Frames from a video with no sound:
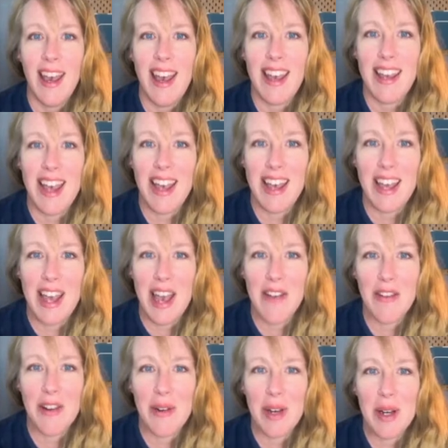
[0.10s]
Hey, hey,
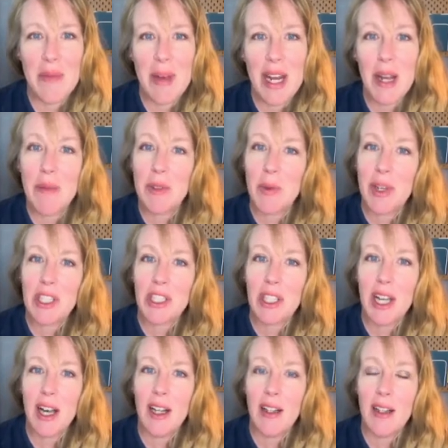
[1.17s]
everyone. My name is Rachel
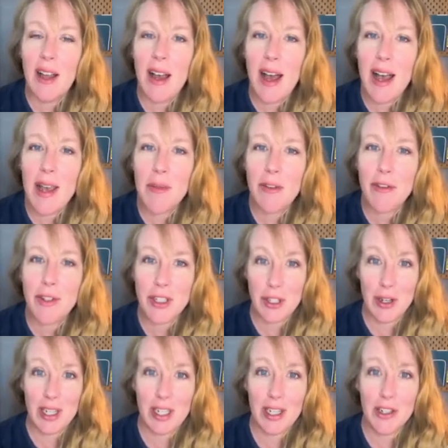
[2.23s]
Hull. I am a first
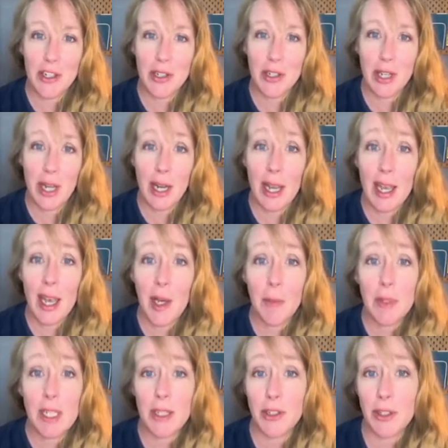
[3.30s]
grade teacher and I
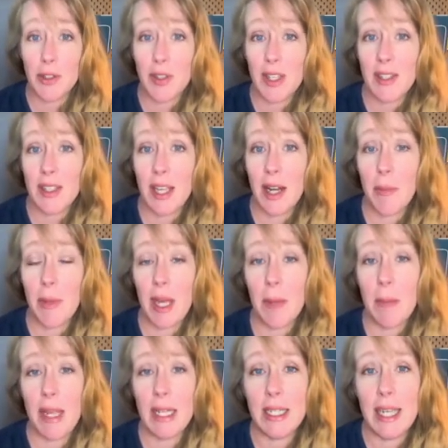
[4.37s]
help teachers set up and
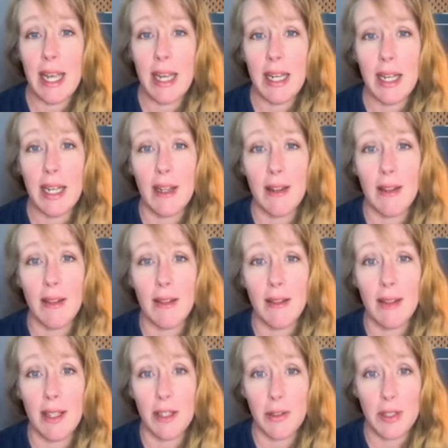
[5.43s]
maintain
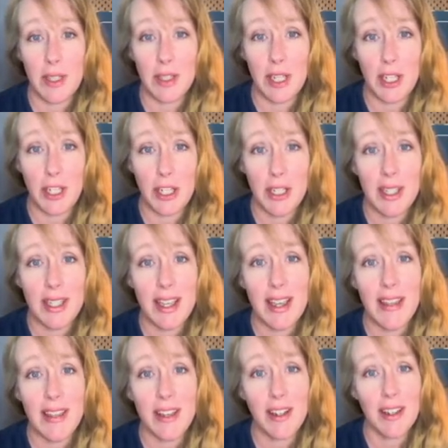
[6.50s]
literacy stations
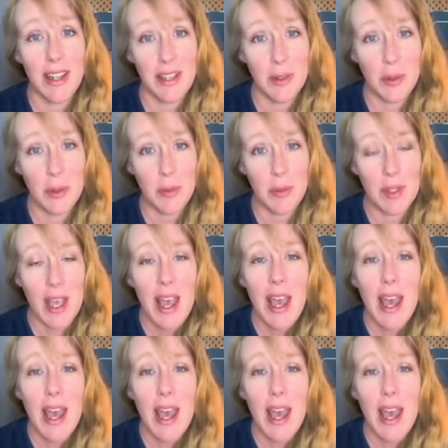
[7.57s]
in their classrooms.